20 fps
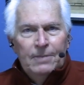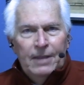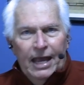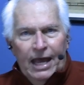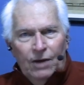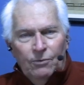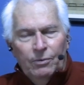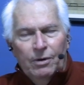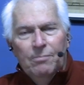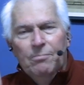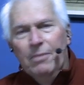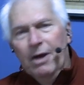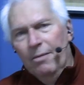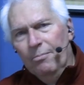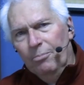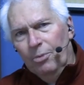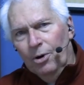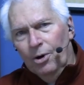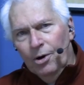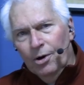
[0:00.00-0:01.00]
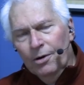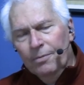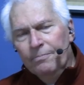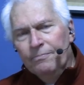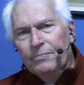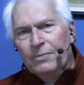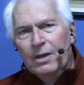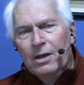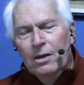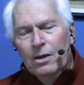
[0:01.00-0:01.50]
And remember
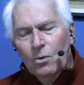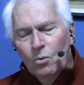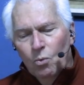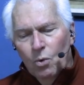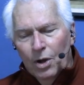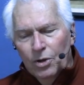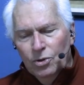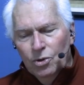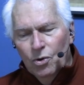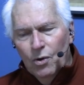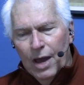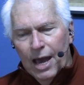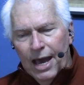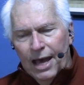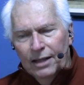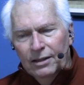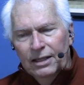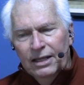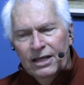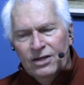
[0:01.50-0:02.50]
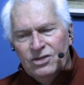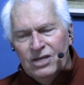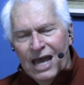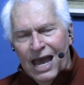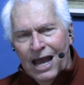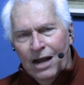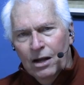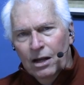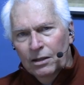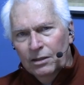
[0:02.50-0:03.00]
when you had the
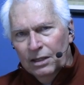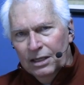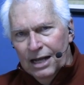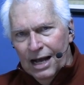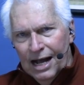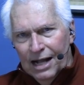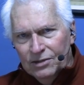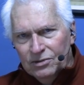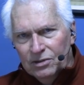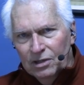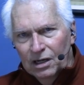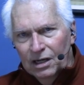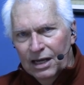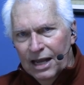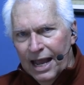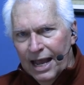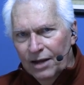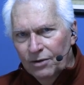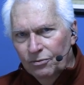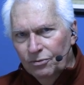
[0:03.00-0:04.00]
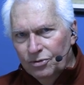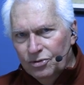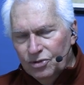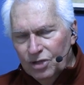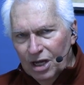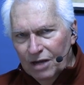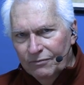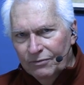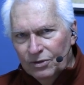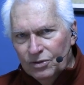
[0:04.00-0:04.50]
attack on the consulate, Andrew
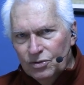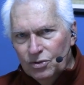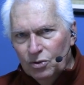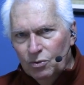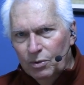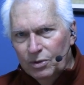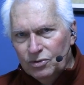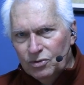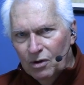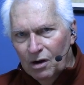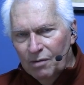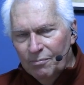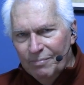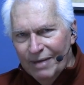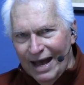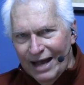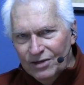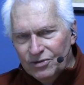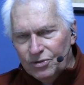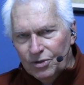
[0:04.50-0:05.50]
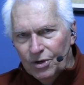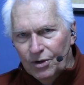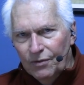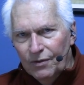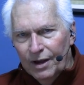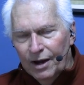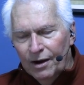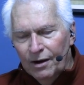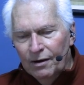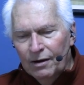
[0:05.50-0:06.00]
Stevens, who was our ambassador
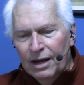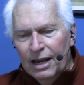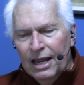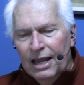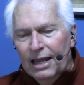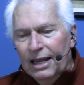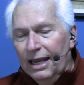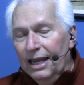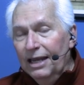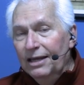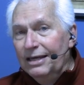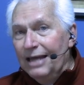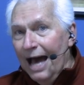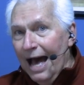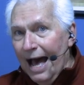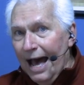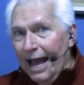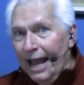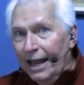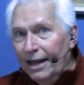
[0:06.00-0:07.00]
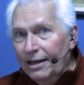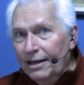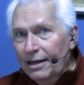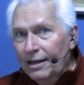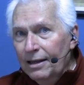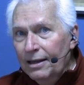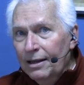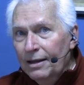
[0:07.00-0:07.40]
there, he died